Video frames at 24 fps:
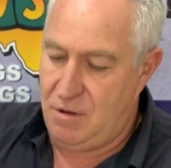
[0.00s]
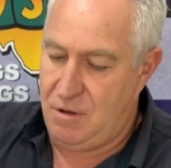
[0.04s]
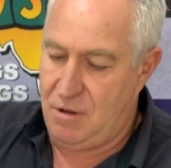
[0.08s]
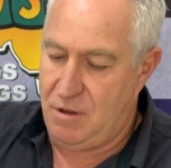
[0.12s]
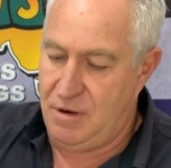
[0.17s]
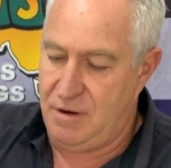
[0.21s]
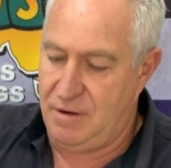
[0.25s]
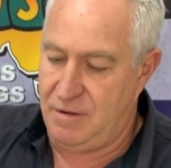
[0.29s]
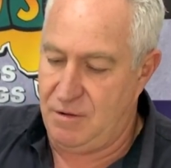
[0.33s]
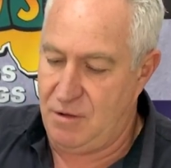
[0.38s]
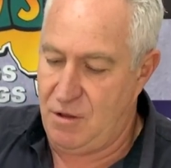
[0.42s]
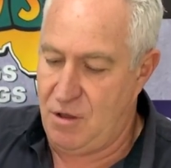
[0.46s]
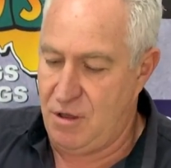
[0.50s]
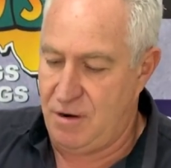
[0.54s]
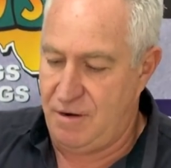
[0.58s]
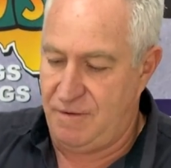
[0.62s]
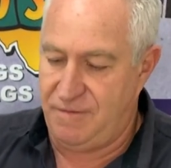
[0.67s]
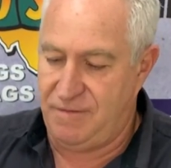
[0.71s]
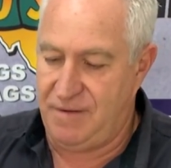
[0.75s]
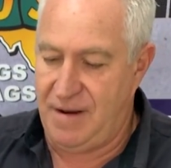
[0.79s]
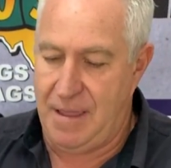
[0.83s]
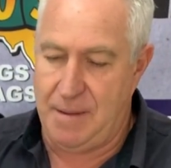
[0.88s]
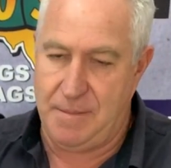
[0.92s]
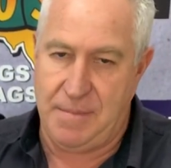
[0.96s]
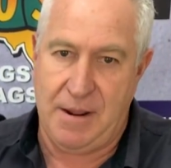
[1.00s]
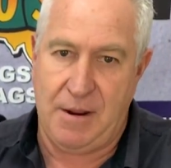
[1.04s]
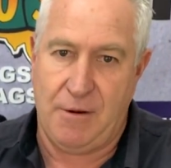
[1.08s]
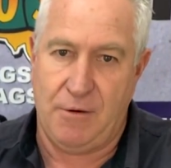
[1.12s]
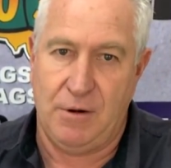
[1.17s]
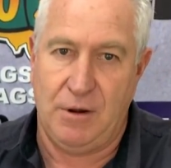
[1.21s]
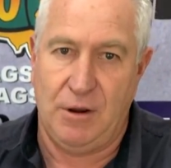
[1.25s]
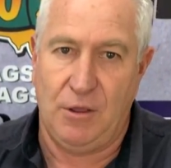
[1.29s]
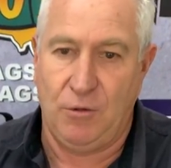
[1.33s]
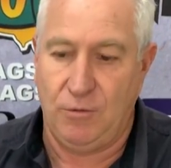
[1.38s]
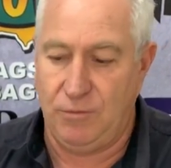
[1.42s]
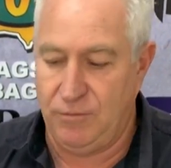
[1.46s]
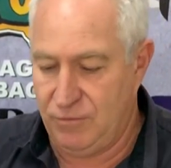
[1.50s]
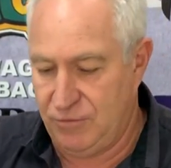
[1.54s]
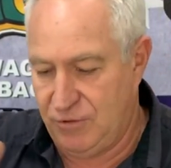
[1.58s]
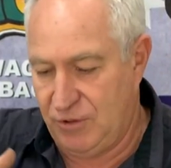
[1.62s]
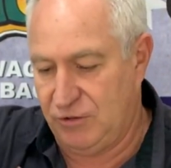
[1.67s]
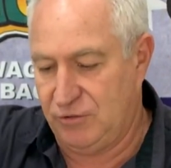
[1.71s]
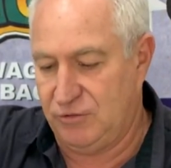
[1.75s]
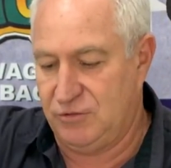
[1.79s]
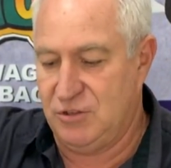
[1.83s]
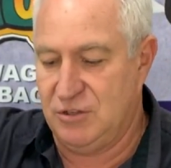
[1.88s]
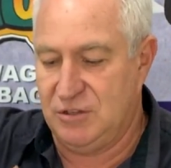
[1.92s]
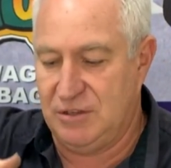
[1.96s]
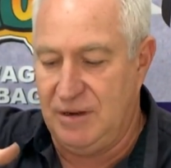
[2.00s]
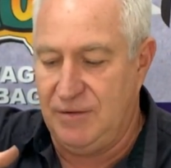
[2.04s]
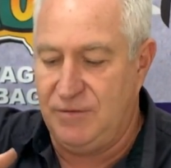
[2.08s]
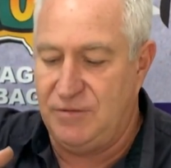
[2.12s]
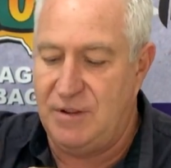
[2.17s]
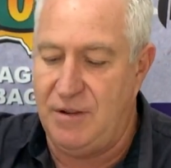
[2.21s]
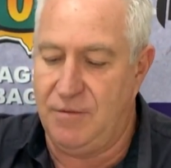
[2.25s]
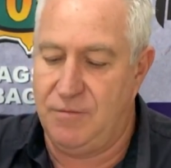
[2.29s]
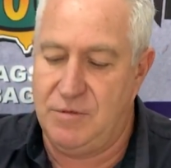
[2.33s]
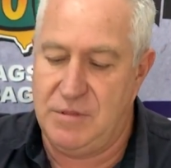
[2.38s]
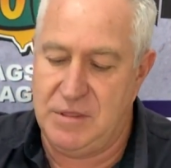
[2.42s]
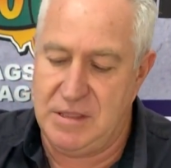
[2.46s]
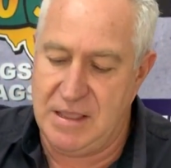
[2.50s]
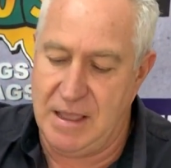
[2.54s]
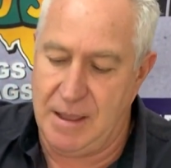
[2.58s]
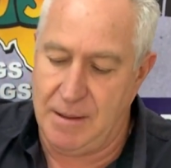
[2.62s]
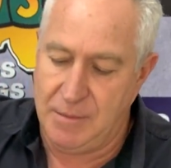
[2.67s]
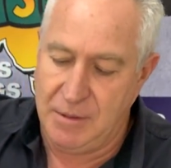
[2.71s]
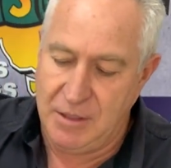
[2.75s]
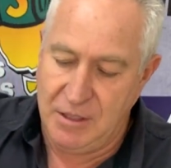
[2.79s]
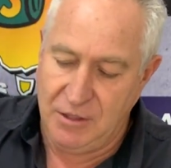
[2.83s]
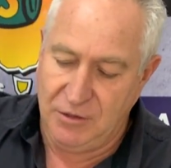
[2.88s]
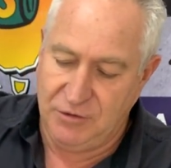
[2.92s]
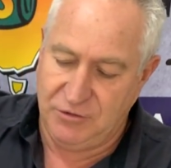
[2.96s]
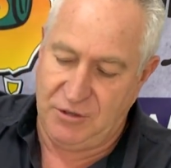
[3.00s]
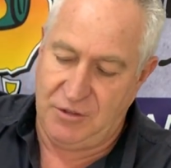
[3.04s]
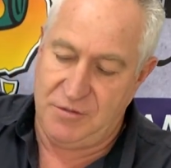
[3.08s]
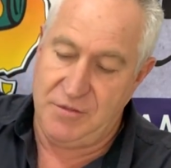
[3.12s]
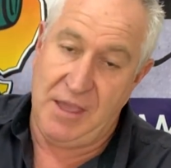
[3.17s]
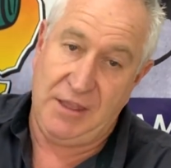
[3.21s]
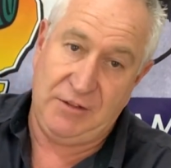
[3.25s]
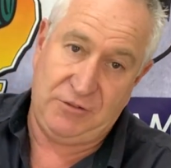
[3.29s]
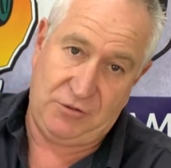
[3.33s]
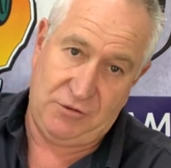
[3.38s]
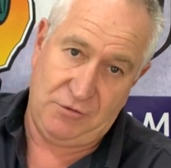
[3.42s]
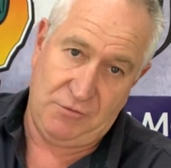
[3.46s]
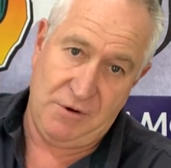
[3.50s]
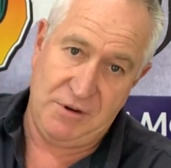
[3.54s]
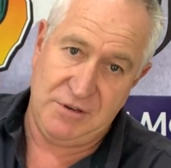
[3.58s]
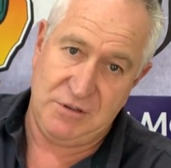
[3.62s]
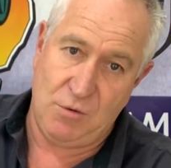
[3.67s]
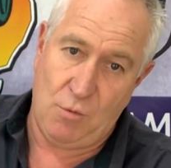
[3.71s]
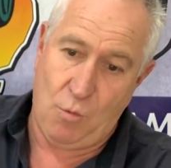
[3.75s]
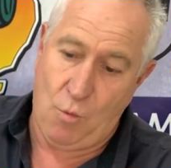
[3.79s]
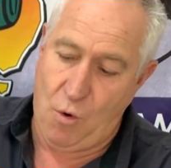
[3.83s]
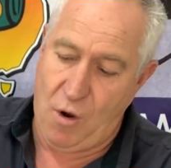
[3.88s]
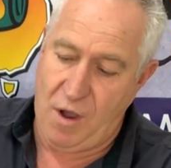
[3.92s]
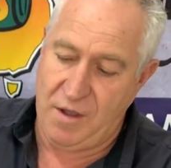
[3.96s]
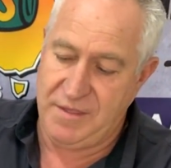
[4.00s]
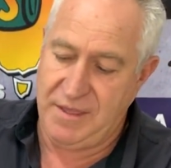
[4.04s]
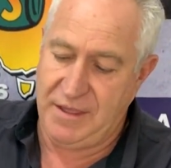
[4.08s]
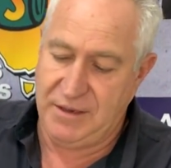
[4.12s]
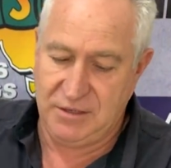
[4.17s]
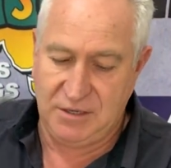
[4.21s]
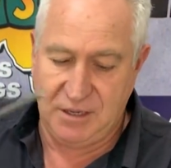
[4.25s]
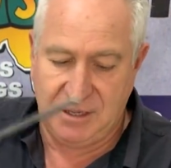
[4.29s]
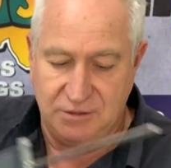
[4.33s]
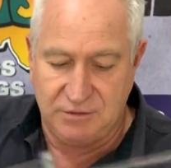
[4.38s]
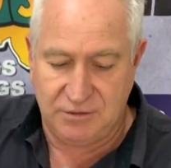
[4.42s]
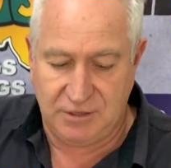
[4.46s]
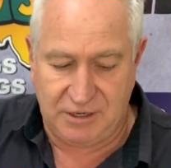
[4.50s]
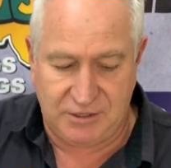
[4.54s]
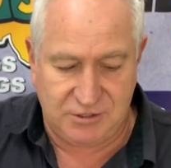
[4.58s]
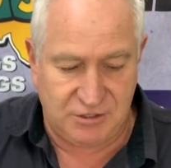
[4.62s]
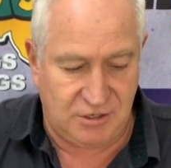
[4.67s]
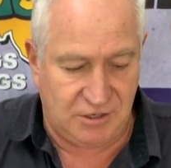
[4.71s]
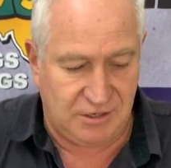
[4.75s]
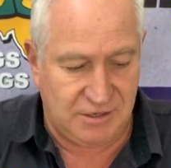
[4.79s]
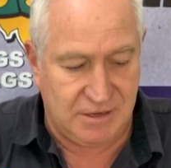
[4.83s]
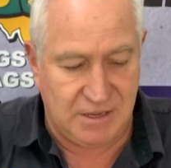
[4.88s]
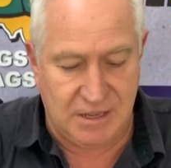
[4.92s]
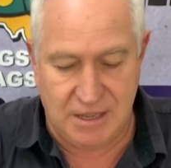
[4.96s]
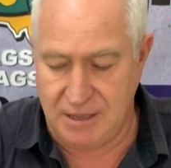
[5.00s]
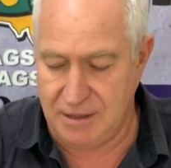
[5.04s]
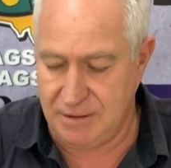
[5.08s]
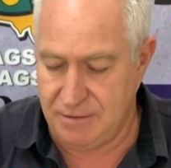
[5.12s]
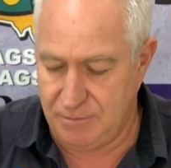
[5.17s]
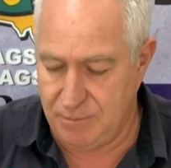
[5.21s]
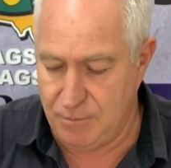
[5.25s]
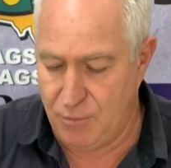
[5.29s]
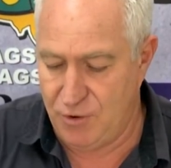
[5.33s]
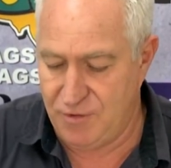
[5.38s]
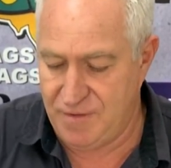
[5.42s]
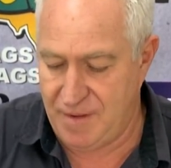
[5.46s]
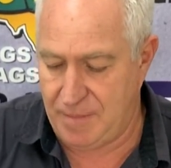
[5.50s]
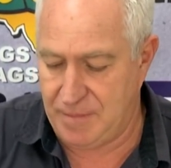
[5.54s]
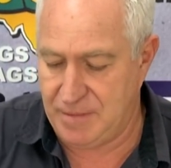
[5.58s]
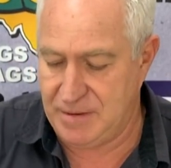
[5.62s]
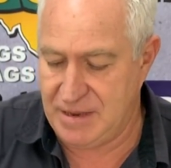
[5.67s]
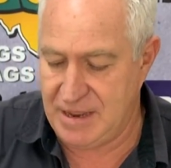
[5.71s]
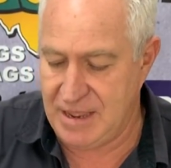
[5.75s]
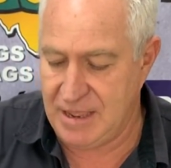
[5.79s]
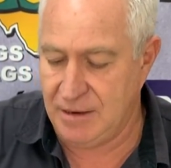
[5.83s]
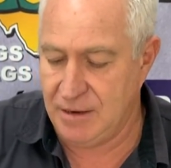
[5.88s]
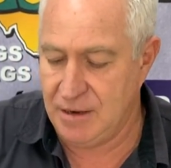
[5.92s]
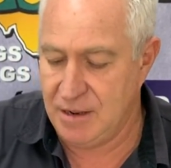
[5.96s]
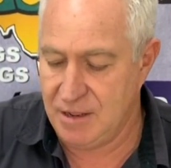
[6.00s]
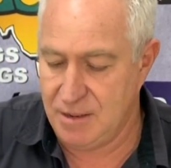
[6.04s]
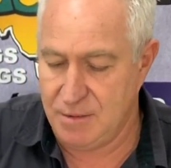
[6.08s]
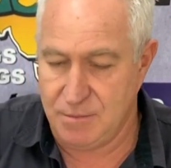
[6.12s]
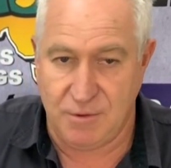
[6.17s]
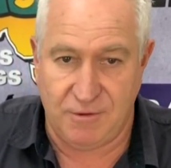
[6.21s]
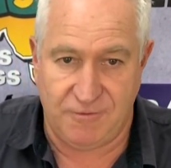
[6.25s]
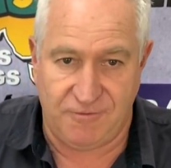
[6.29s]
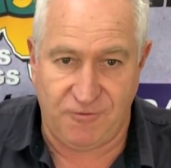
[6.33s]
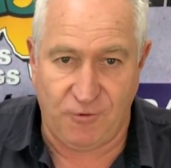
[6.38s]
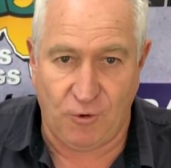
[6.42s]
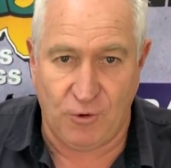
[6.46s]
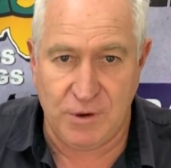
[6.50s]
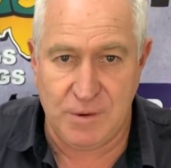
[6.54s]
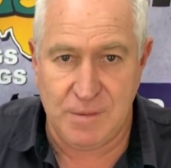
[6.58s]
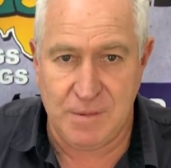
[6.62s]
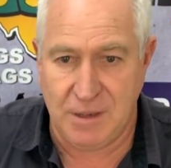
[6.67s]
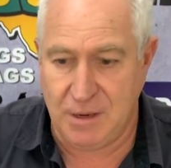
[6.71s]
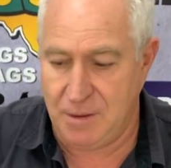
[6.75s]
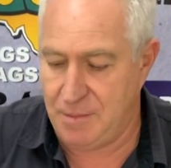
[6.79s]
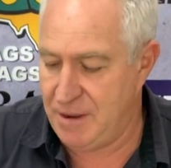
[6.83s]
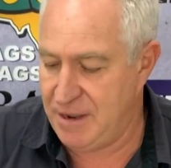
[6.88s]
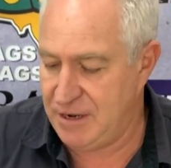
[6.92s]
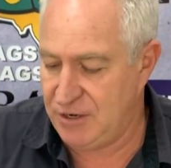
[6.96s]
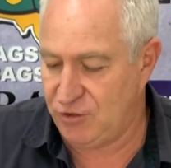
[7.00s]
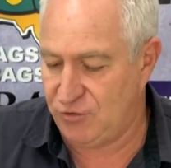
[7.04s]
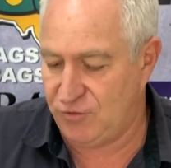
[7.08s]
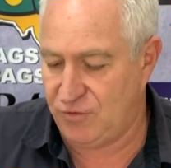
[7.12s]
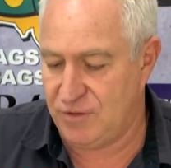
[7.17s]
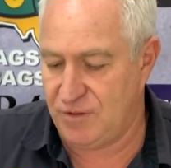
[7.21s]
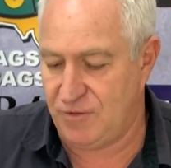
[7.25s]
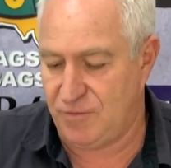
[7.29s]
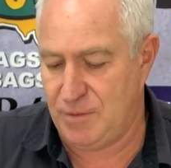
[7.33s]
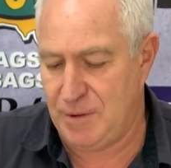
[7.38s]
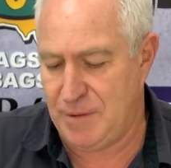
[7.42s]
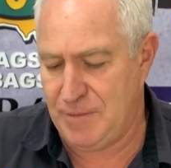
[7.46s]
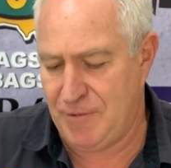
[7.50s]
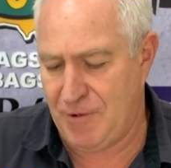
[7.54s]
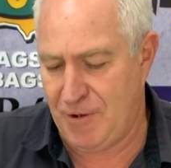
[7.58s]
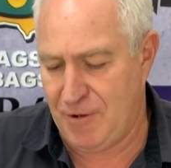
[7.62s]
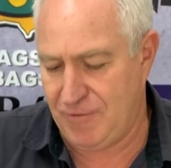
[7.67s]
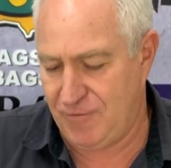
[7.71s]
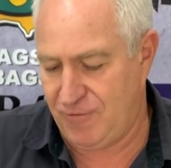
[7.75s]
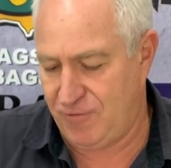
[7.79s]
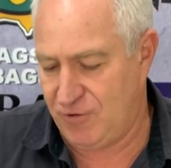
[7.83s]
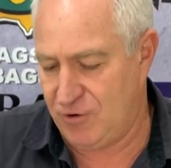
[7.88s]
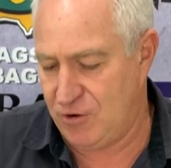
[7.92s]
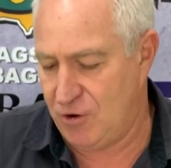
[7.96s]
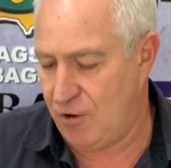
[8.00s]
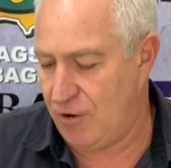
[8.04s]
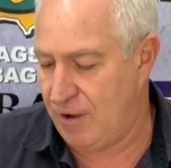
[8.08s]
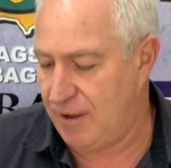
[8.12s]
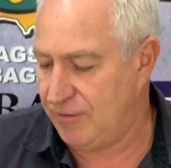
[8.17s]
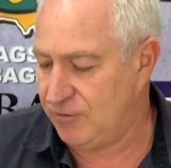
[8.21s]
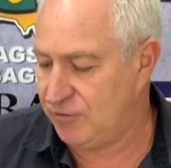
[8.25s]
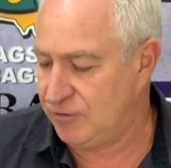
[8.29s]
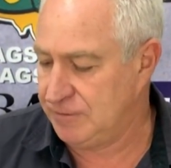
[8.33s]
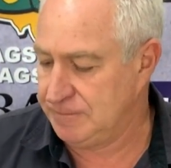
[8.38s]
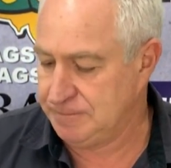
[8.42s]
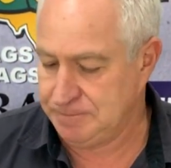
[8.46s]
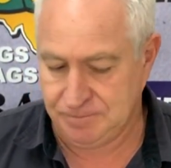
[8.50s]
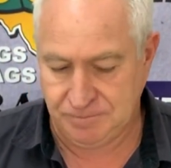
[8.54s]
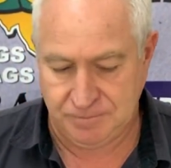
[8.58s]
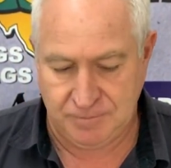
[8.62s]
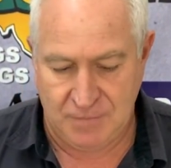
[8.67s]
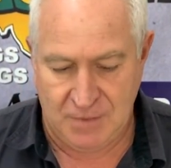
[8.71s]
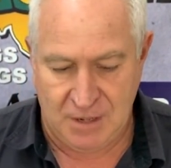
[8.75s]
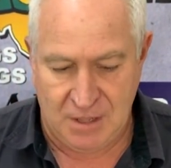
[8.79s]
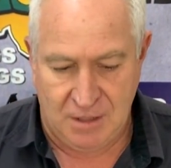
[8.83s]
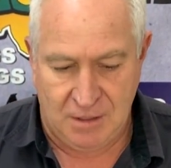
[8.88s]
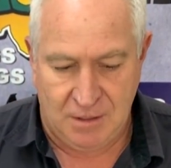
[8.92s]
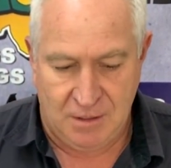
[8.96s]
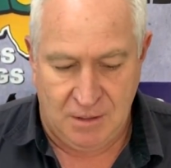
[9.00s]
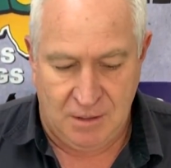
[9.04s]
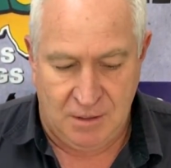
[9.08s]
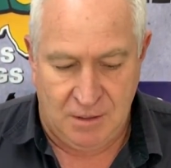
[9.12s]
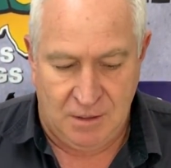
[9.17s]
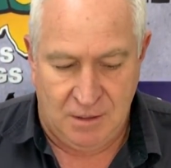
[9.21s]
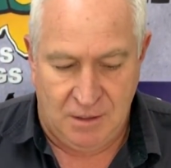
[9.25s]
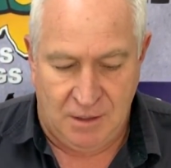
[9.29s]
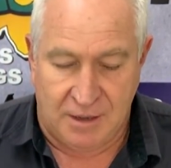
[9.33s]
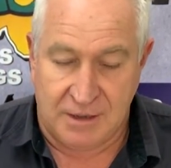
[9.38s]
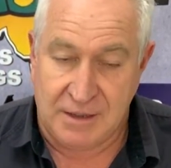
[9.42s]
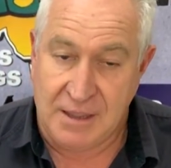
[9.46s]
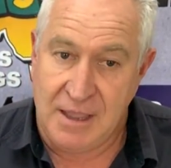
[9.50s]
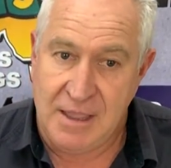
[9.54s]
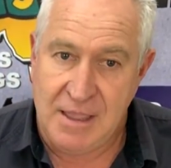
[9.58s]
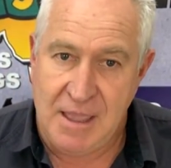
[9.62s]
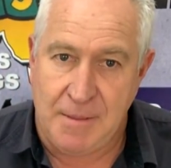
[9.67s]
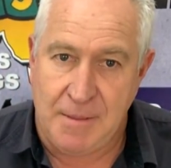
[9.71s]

on a flat parallel that just lifts everything up. So that's the reason why that does actually move up and down. 40 millimeters for the flip over for knives. Okay,